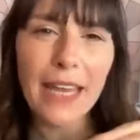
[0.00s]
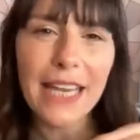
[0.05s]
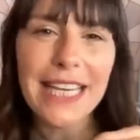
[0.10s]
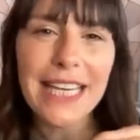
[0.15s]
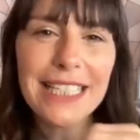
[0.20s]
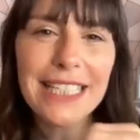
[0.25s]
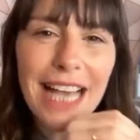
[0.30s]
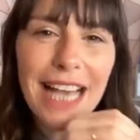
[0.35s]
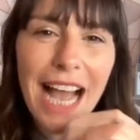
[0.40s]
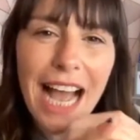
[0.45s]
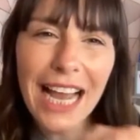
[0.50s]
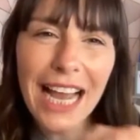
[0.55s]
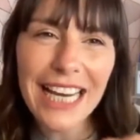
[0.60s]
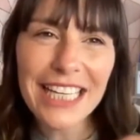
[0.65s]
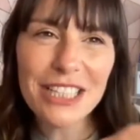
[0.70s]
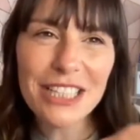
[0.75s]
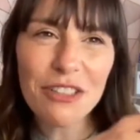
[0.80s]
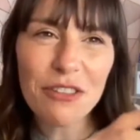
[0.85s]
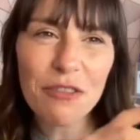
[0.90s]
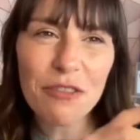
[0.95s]
he's
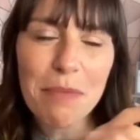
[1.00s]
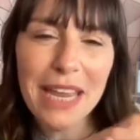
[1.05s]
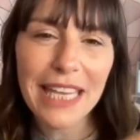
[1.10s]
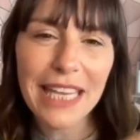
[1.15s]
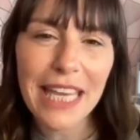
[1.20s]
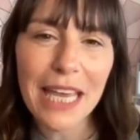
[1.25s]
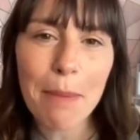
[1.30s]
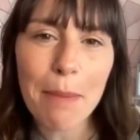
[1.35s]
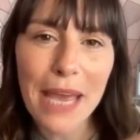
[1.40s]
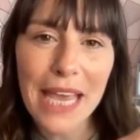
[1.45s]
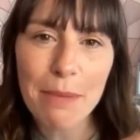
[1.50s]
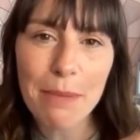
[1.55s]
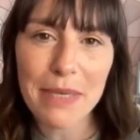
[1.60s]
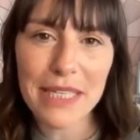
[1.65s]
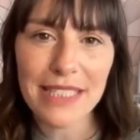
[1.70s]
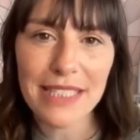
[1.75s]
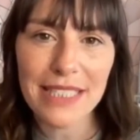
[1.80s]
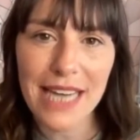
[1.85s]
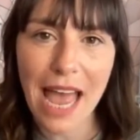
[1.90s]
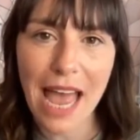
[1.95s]
kind of making baby
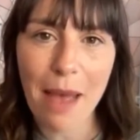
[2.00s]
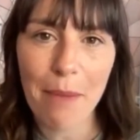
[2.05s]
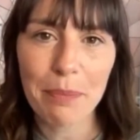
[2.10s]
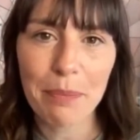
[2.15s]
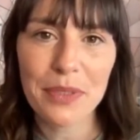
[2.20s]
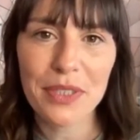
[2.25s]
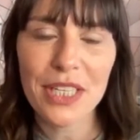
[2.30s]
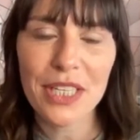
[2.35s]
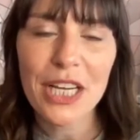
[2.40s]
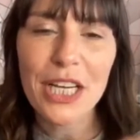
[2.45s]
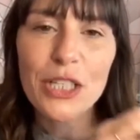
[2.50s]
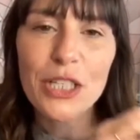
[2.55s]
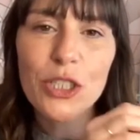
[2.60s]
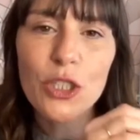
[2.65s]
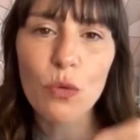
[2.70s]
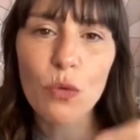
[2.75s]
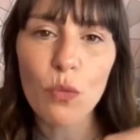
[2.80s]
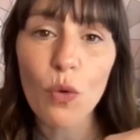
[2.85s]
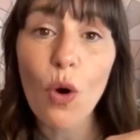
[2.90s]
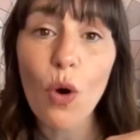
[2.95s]
steps
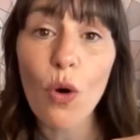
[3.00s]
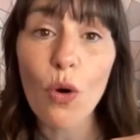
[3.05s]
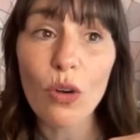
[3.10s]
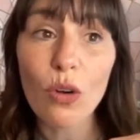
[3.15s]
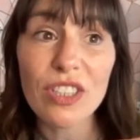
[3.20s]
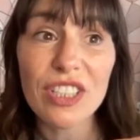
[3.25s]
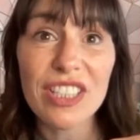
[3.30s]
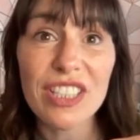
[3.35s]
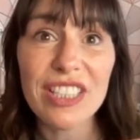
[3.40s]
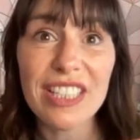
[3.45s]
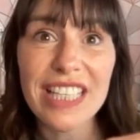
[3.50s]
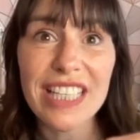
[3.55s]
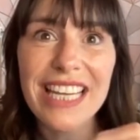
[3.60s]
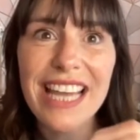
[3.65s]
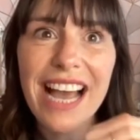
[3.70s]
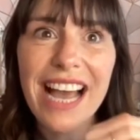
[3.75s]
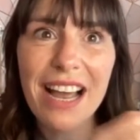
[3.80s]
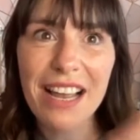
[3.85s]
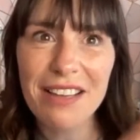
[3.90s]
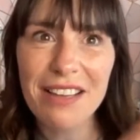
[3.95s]
towards
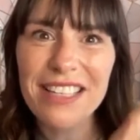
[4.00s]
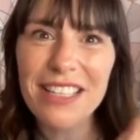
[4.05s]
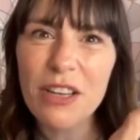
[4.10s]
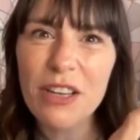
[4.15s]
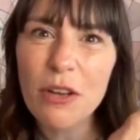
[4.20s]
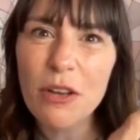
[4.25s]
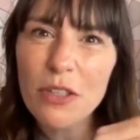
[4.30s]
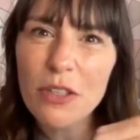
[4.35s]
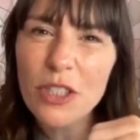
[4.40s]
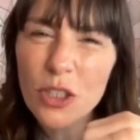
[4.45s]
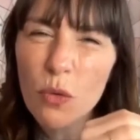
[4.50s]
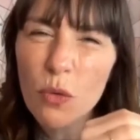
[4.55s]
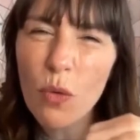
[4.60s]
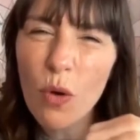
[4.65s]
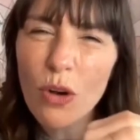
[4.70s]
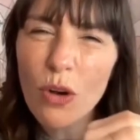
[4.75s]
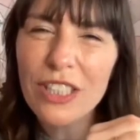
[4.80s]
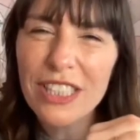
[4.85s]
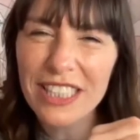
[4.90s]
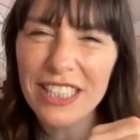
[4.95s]
the,
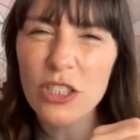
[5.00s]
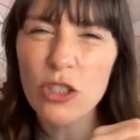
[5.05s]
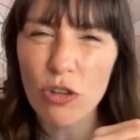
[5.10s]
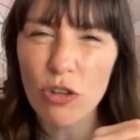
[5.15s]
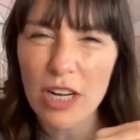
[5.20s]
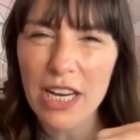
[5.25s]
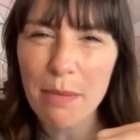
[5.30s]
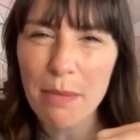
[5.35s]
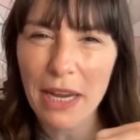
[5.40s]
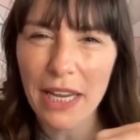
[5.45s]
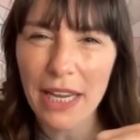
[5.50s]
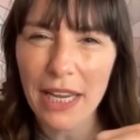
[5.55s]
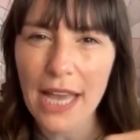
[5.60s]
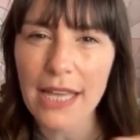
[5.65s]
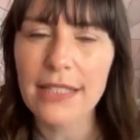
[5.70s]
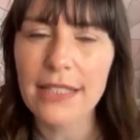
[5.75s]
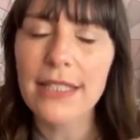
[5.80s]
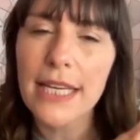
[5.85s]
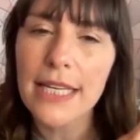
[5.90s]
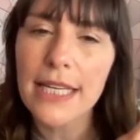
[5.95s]
towards his dream, I guess.